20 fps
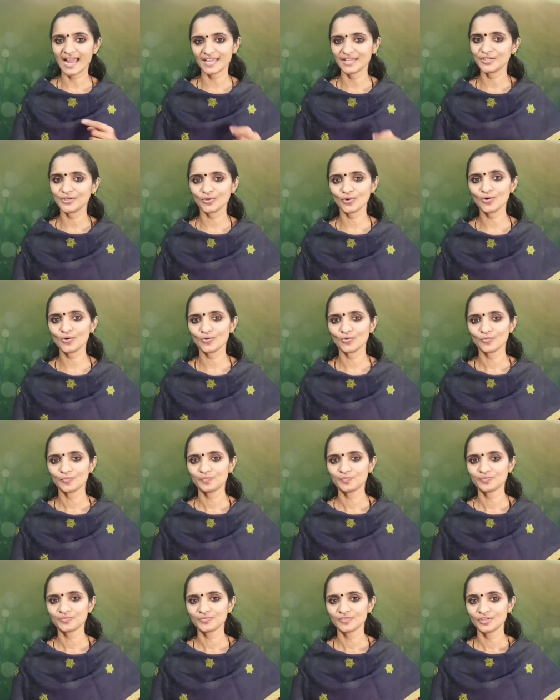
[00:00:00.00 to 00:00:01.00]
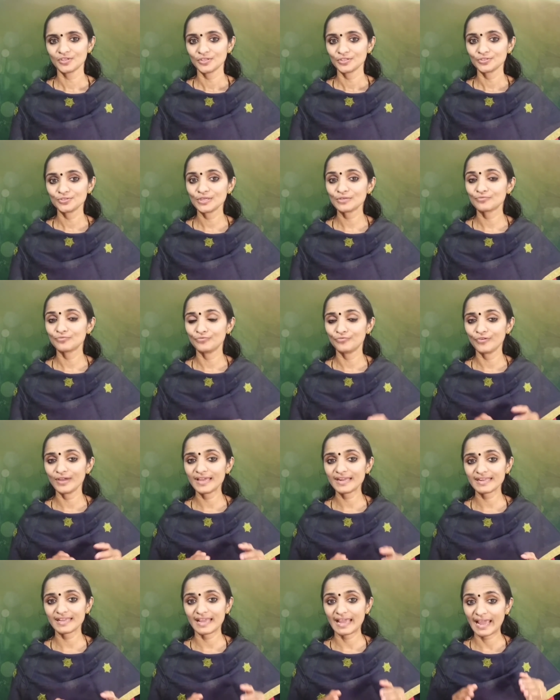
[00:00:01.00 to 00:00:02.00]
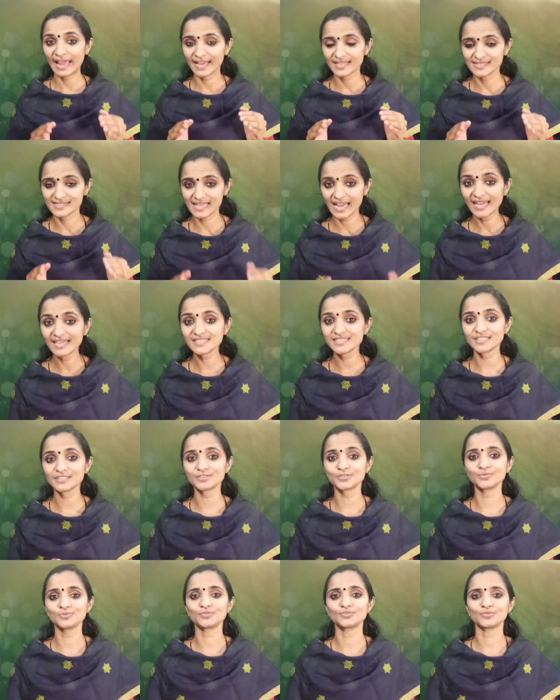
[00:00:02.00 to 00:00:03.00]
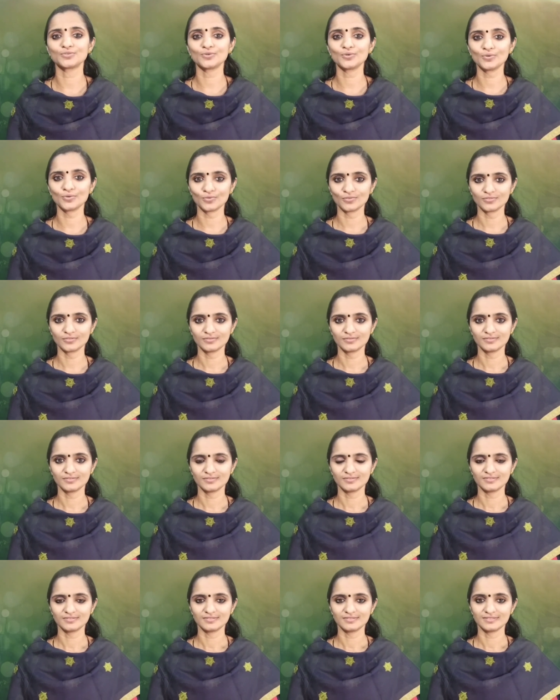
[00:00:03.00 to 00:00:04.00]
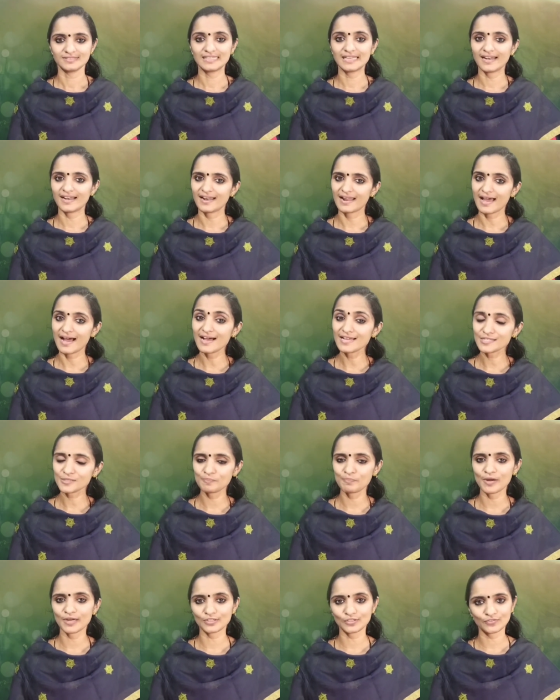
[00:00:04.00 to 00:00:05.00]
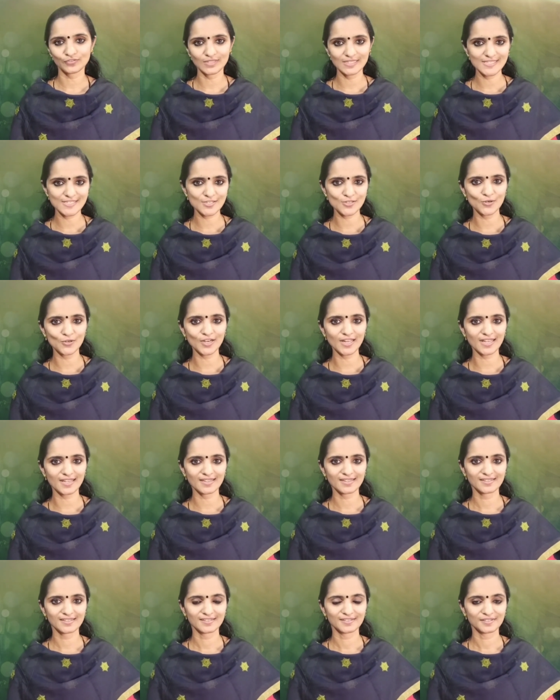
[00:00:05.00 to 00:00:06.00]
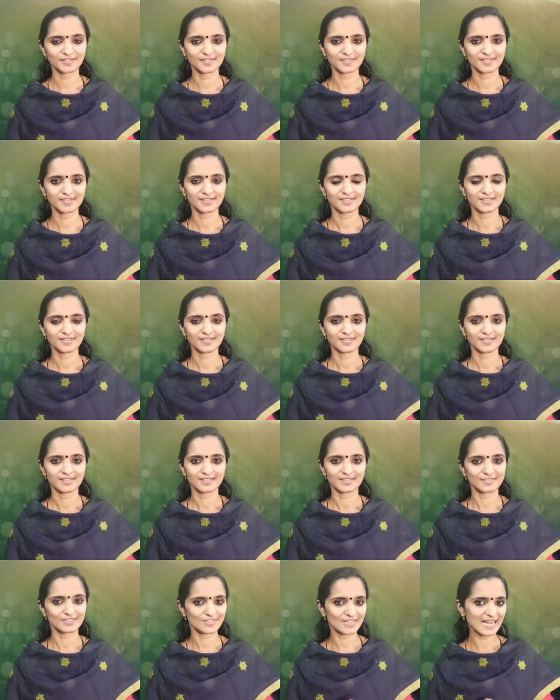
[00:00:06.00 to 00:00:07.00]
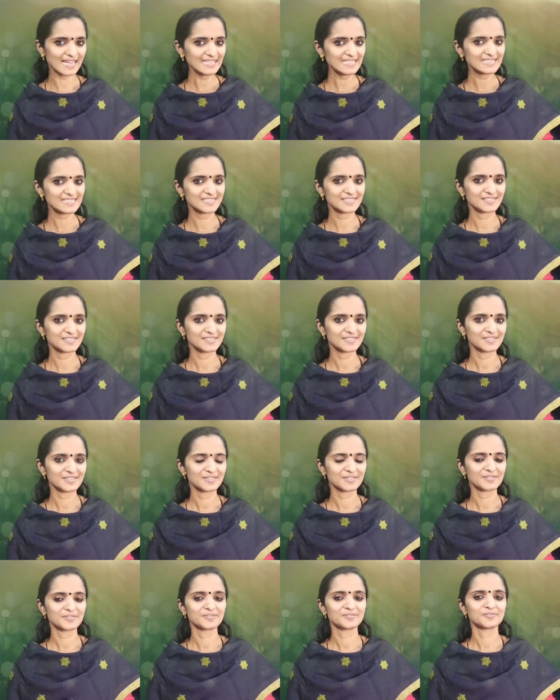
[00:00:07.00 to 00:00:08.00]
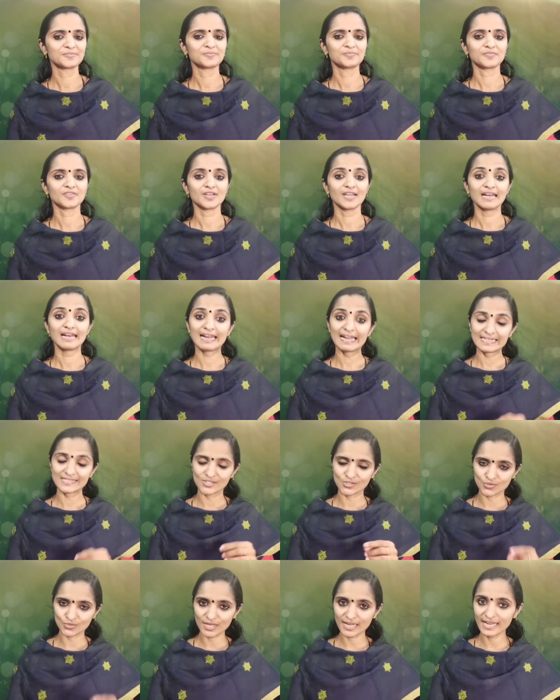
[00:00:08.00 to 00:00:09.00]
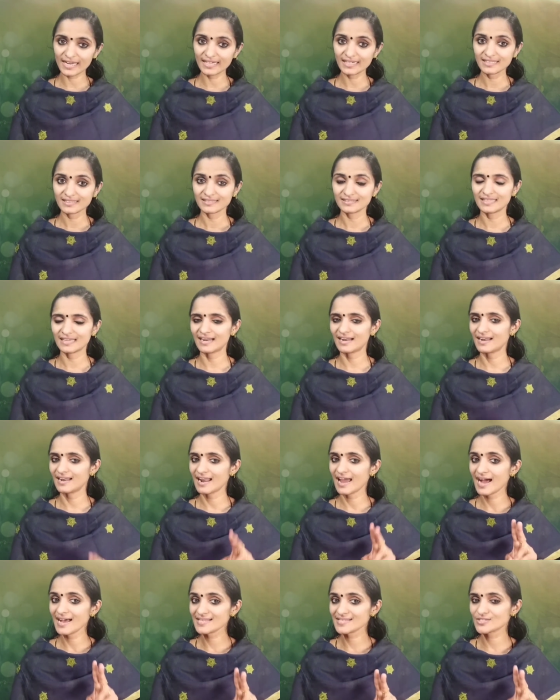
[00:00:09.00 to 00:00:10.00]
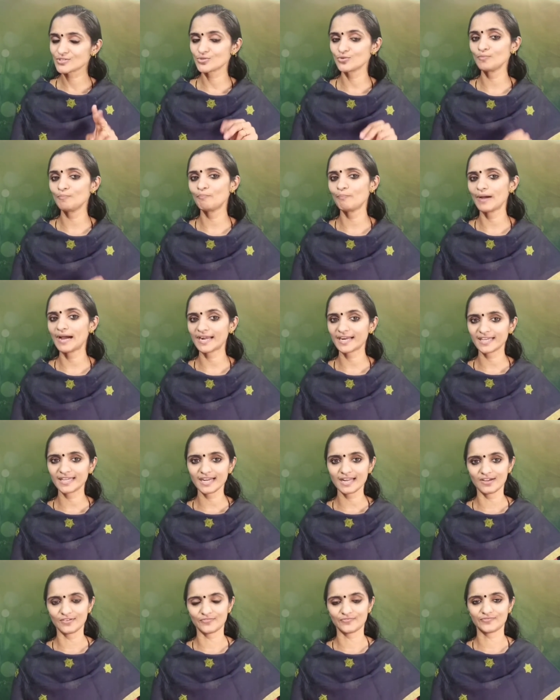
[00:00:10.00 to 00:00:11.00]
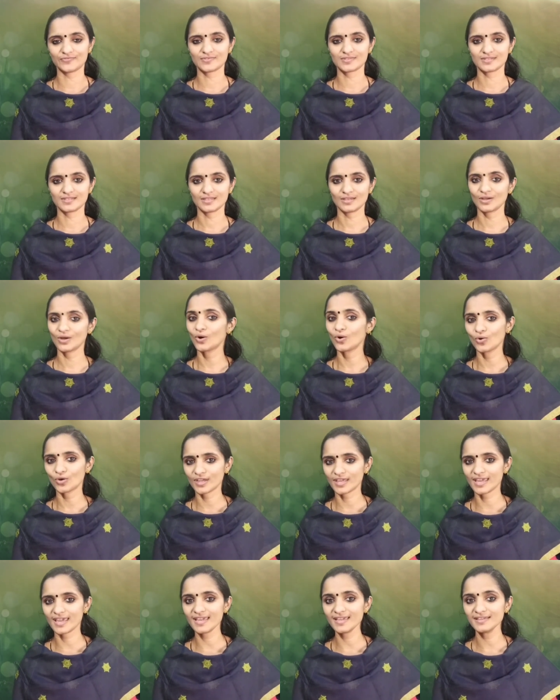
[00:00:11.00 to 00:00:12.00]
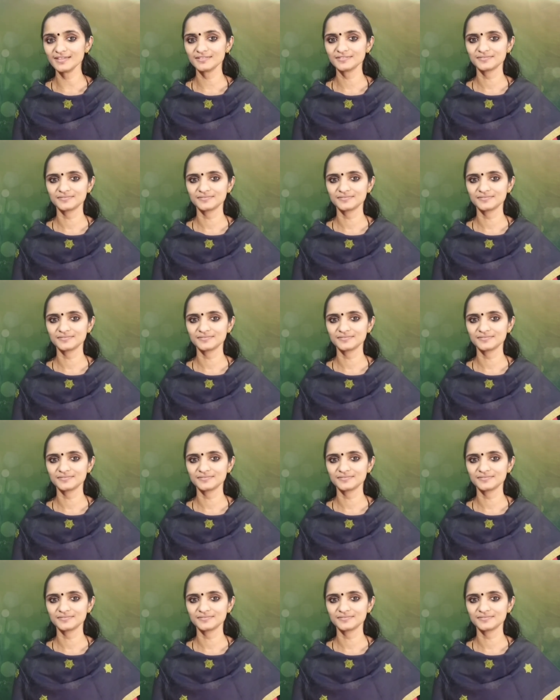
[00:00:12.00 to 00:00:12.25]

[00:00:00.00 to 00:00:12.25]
I know you are very excited to know the last part of the story. Right? Let's read the last 2 paragraphs. Okay?